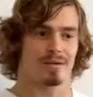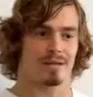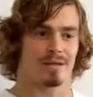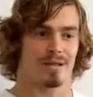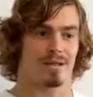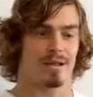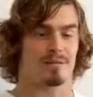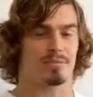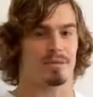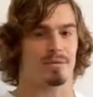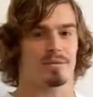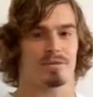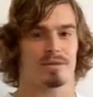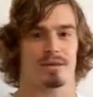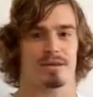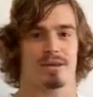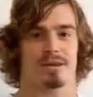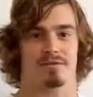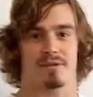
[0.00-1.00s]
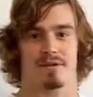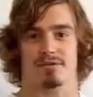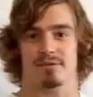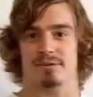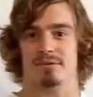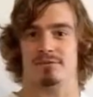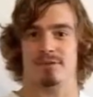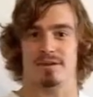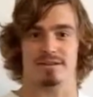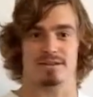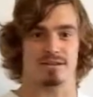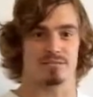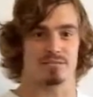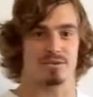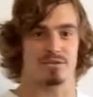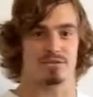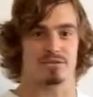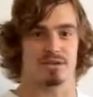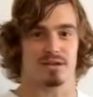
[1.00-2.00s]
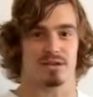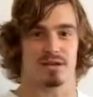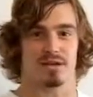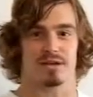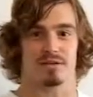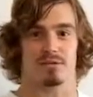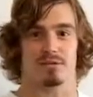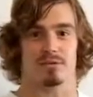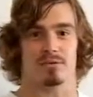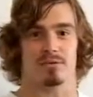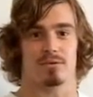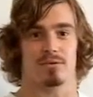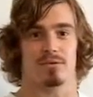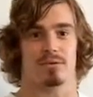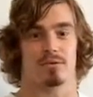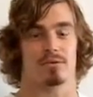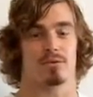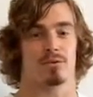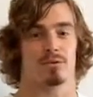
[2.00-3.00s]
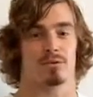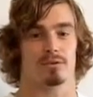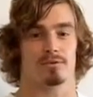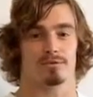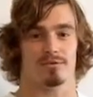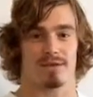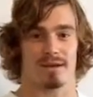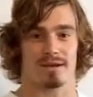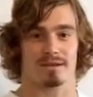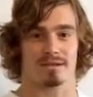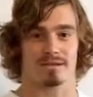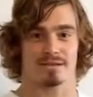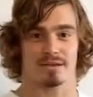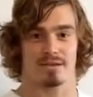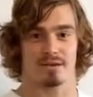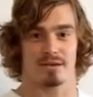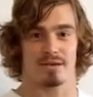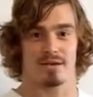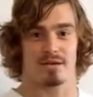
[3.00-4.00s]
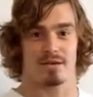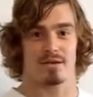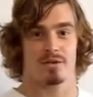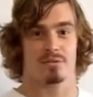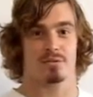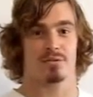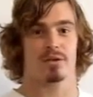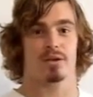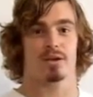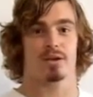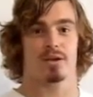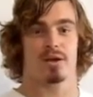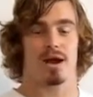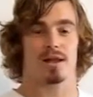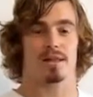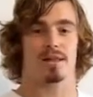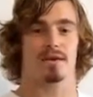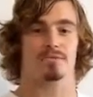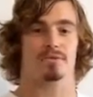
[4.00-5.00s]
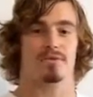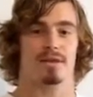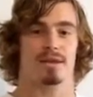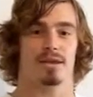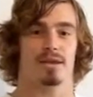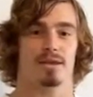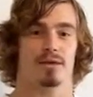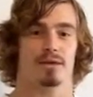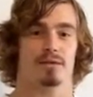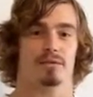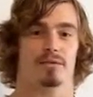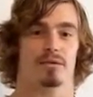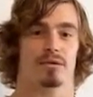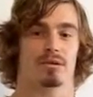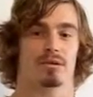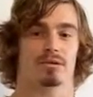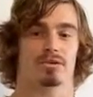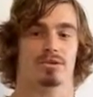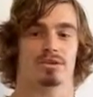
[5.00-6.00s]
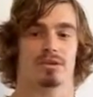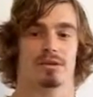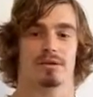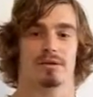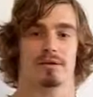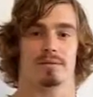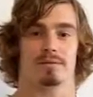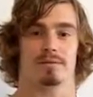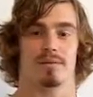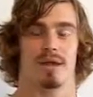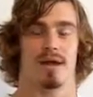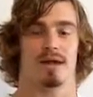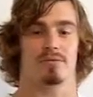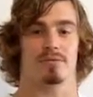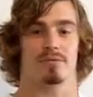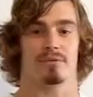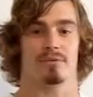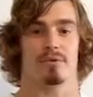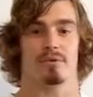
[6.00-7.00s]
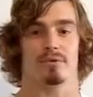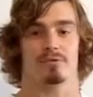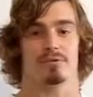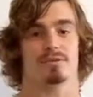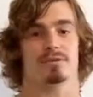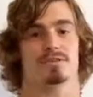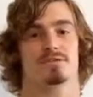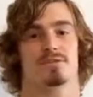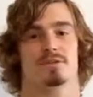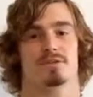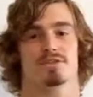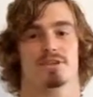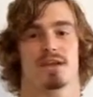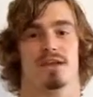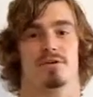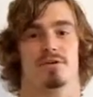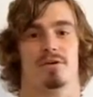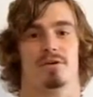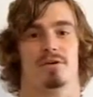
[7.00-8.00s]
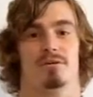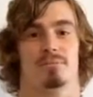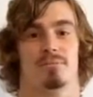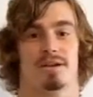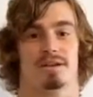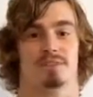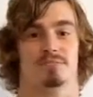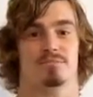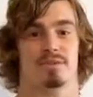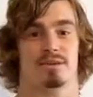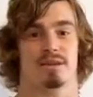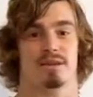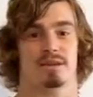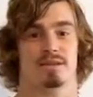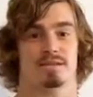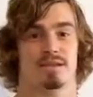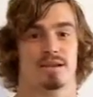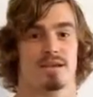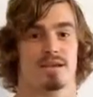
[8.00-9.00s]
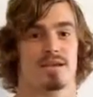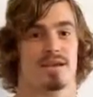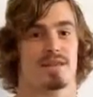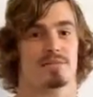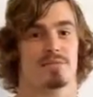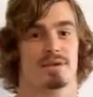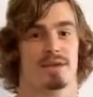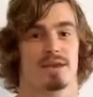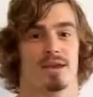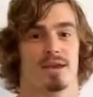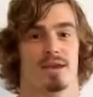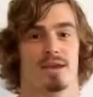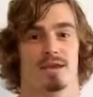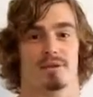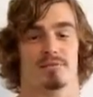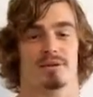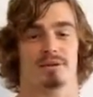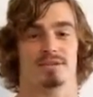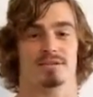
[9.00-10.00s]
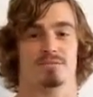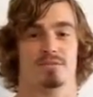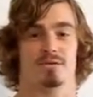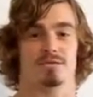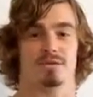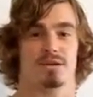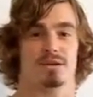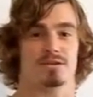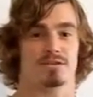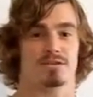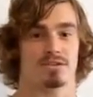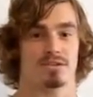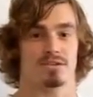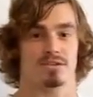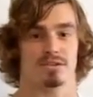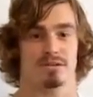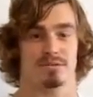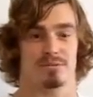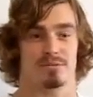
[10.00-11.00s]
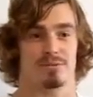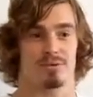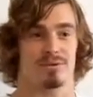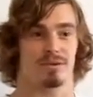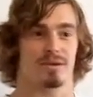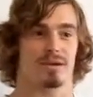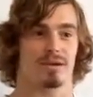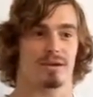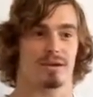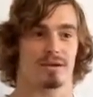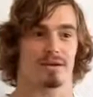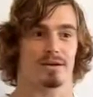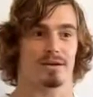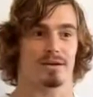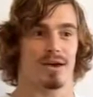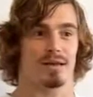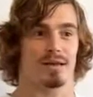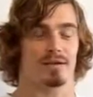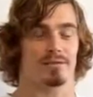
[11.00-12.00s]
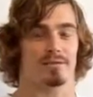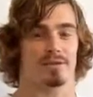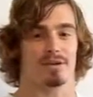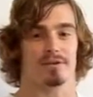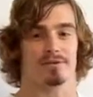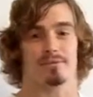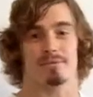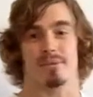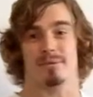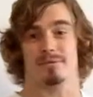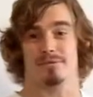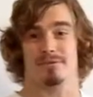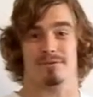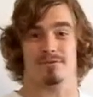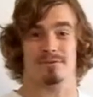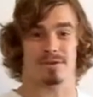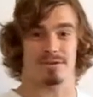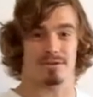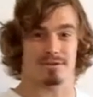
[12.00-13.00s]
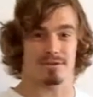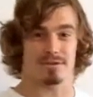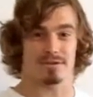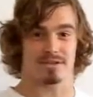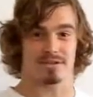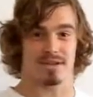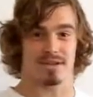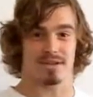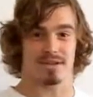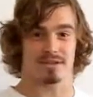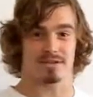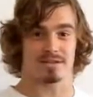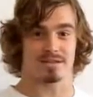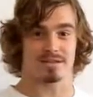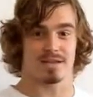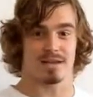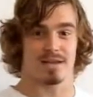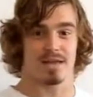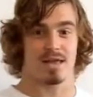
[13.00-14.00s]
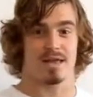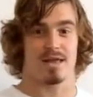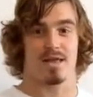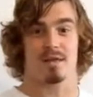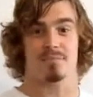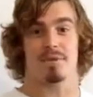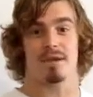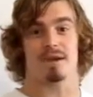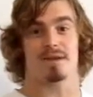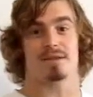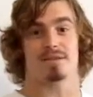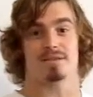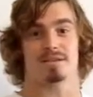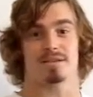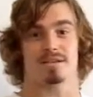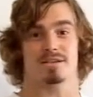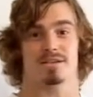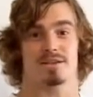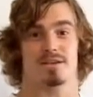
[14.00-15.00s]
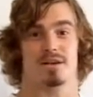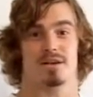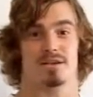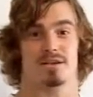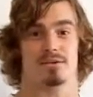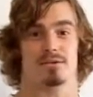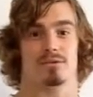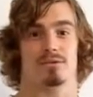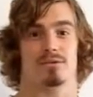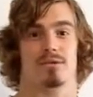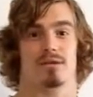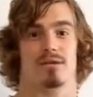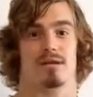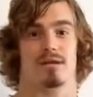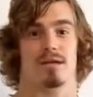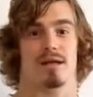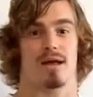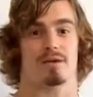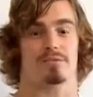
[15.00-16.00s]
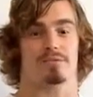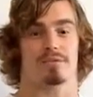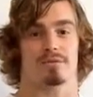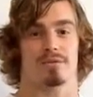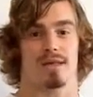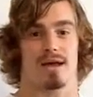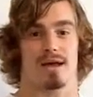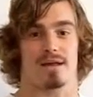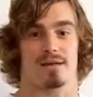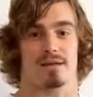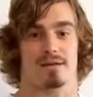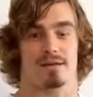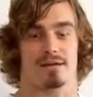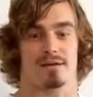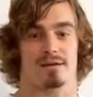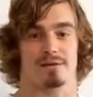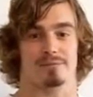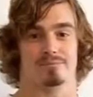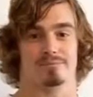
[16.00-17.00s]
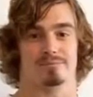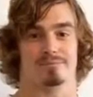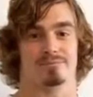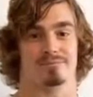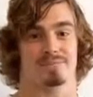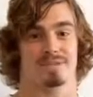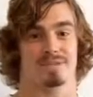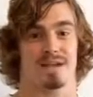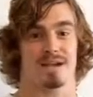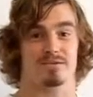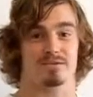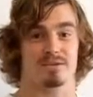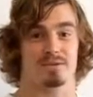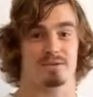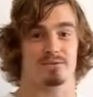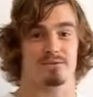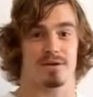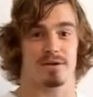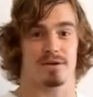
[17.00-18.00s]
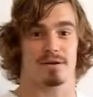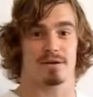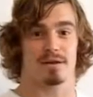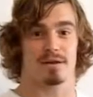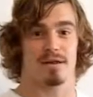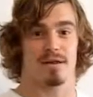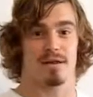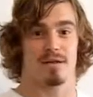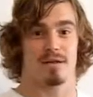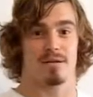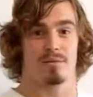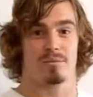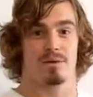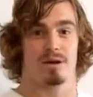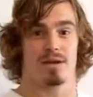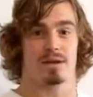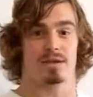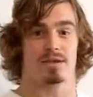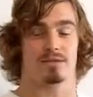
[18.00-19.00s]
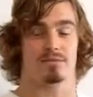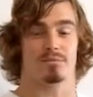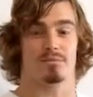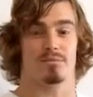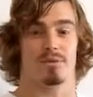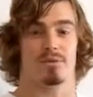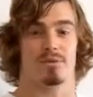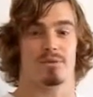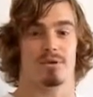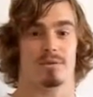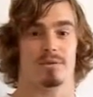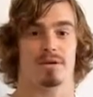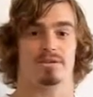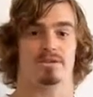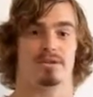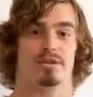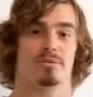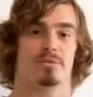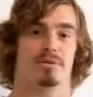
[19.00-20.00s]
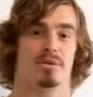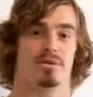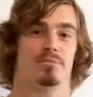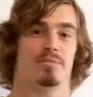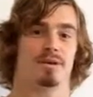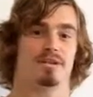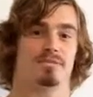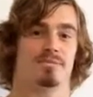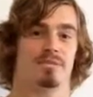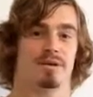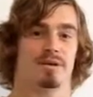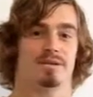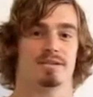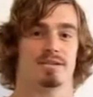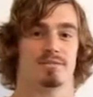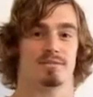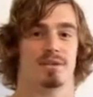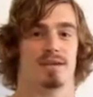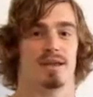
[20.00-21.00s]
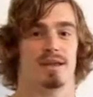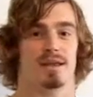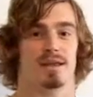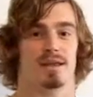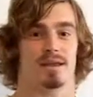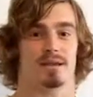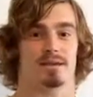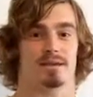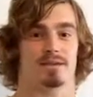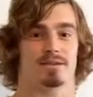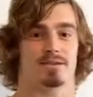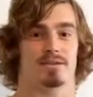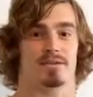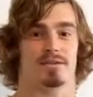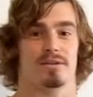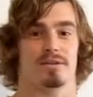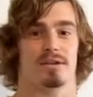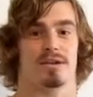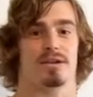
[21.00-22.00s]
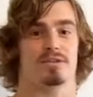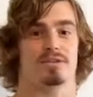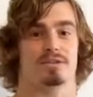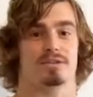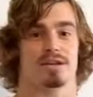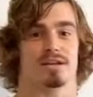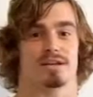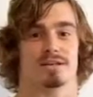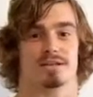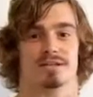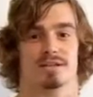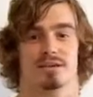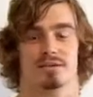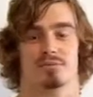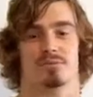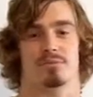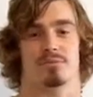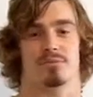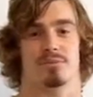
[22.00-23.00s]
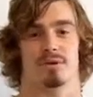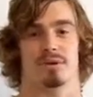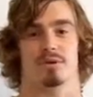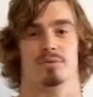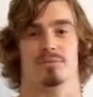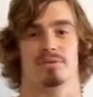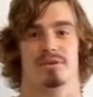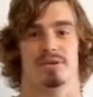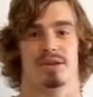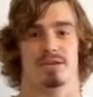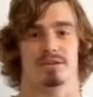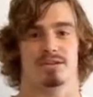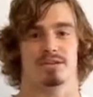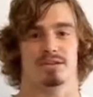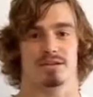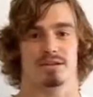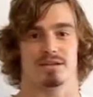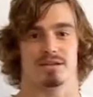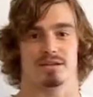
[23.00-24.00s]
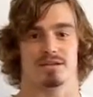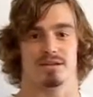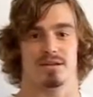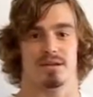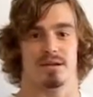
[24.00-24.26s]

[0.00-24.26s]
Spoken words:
lot of people think you have to have like fancy music or cool effects. Really, your highlight video should first of all, it should have all your best plays in the beginning, because most coaches will only look at your highlight video for maybe 15-30 seconds and make a decision on you after that. Sounds unfair, but you want to make sure that you put your best plays in the beginning so that the coaches get to see what your potential is.